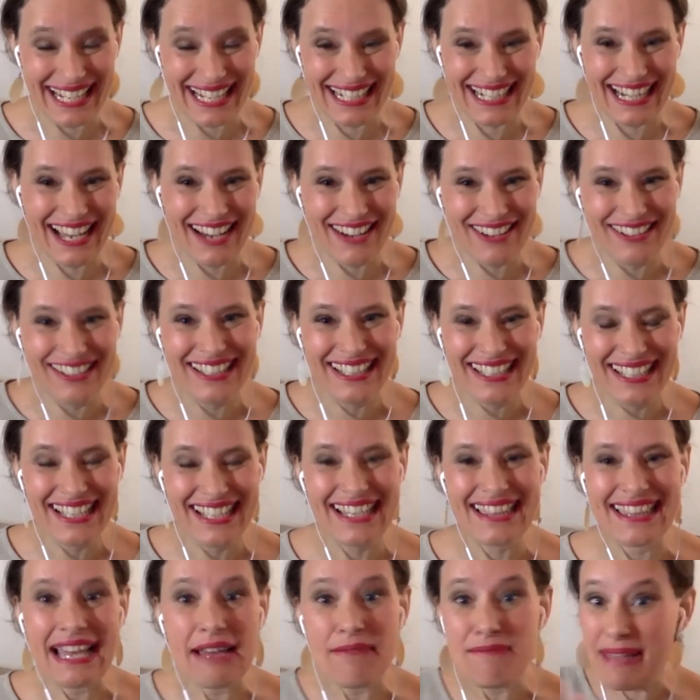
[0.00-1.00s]
And now
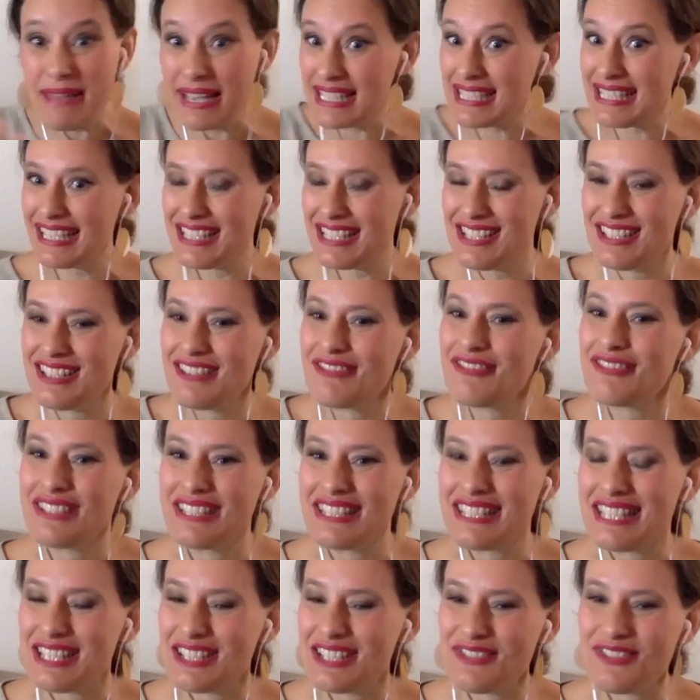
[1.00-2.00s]
that makes such a
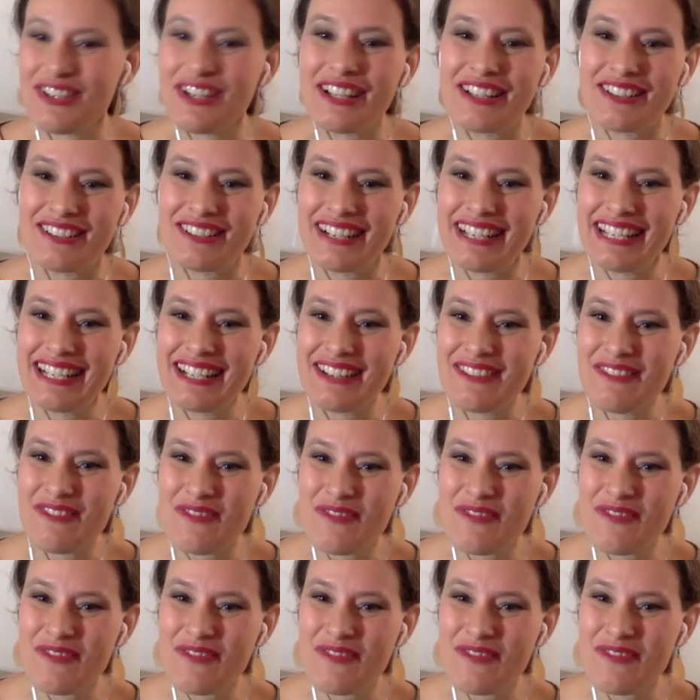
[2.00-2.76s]
difference as well, right?